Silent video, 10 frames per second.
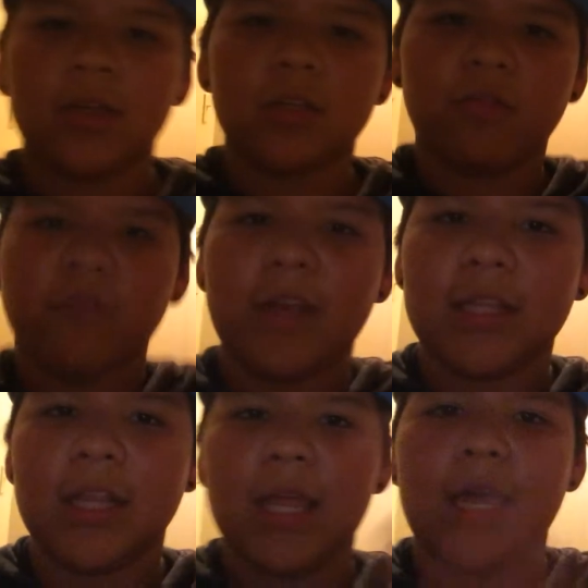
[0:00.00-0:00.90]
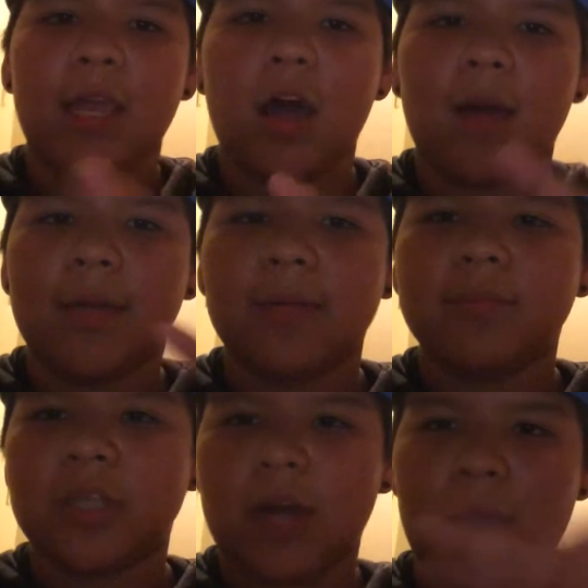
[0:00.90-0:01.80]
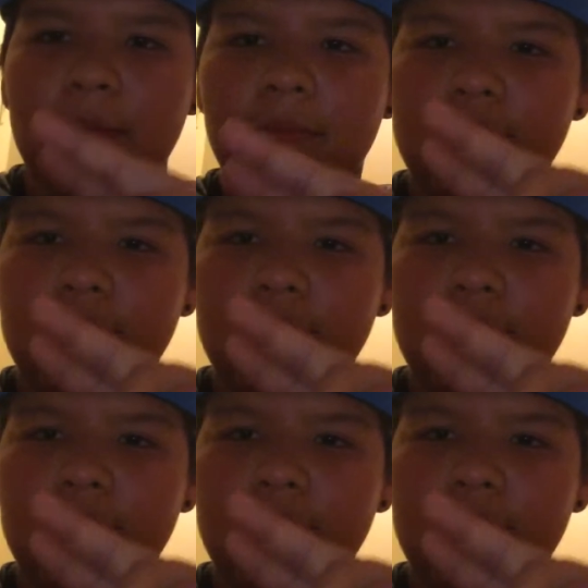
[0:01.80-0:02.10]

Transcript: Don't forget to like, comment, and subscribe.